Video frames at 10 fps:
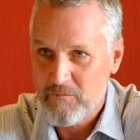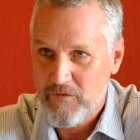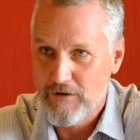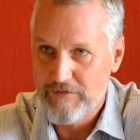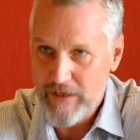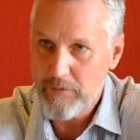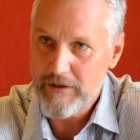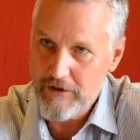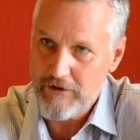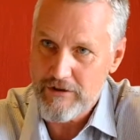of liquid
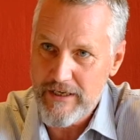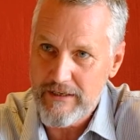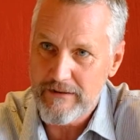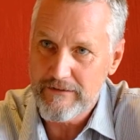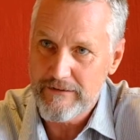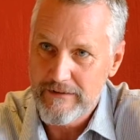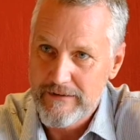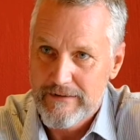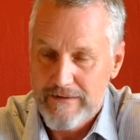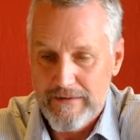in a container.
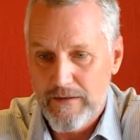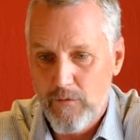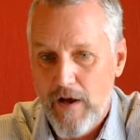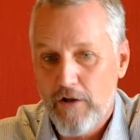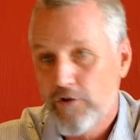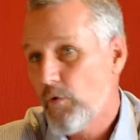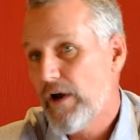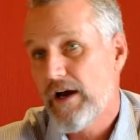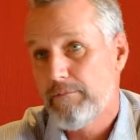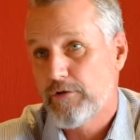While on the
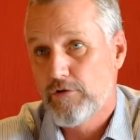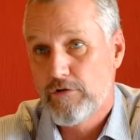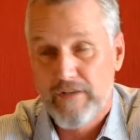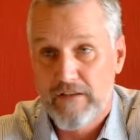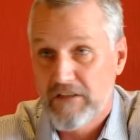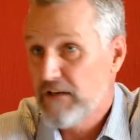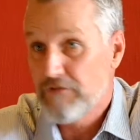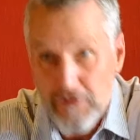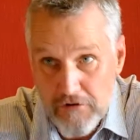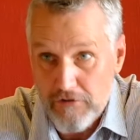way up, it could have had
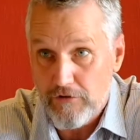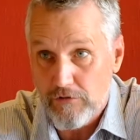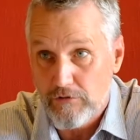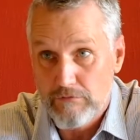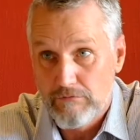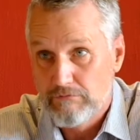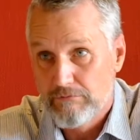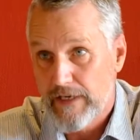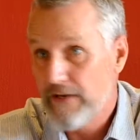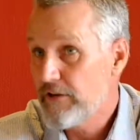televisions or
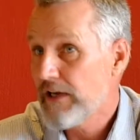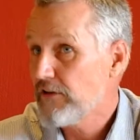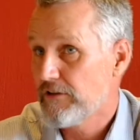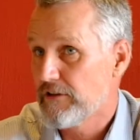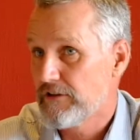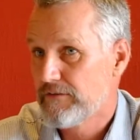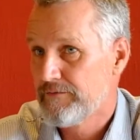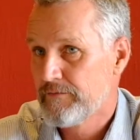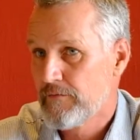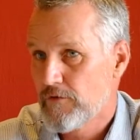anything else in it.
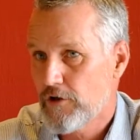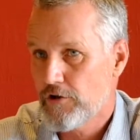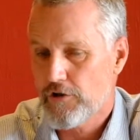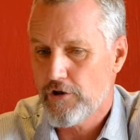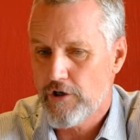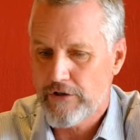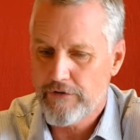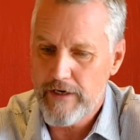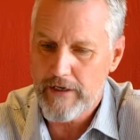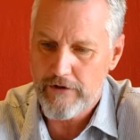So it
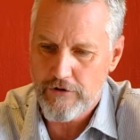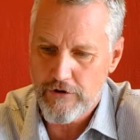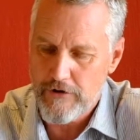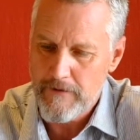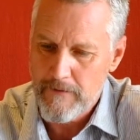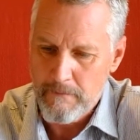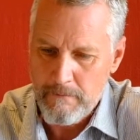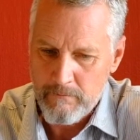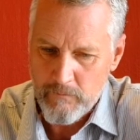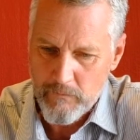really is just.
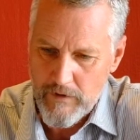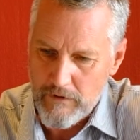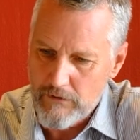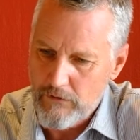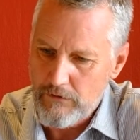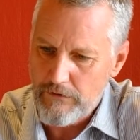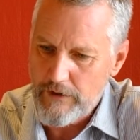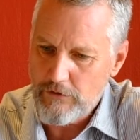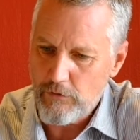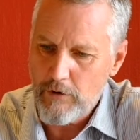
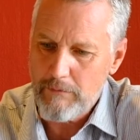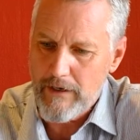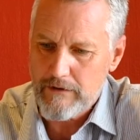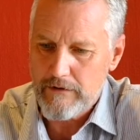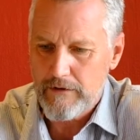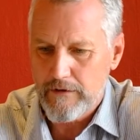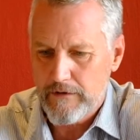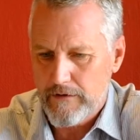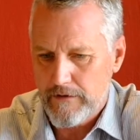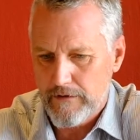It's all about
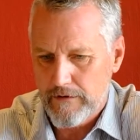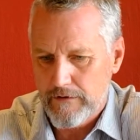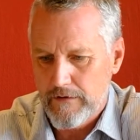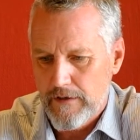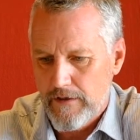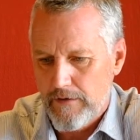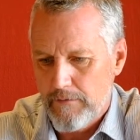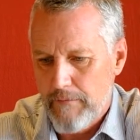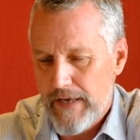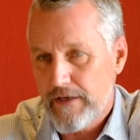the
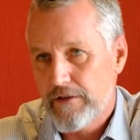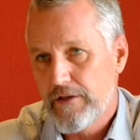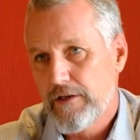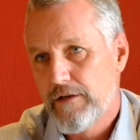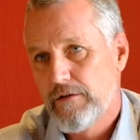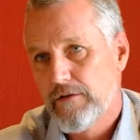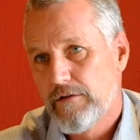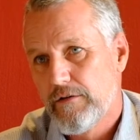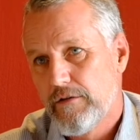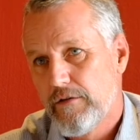making the
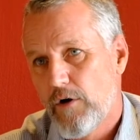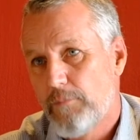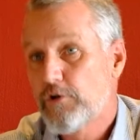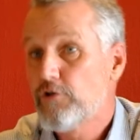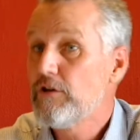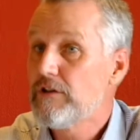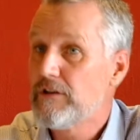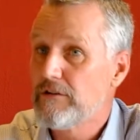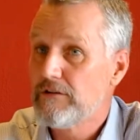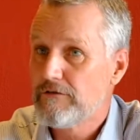
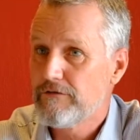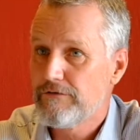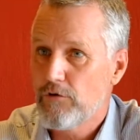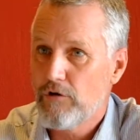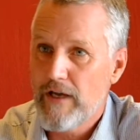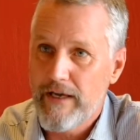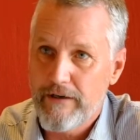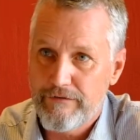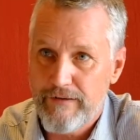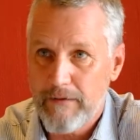opportunity for
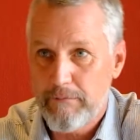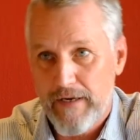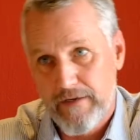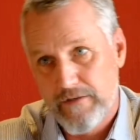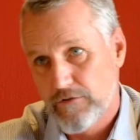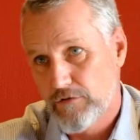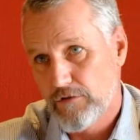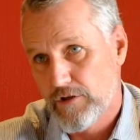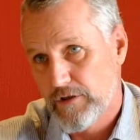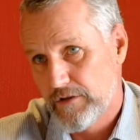a flatbed
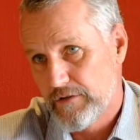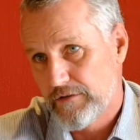or a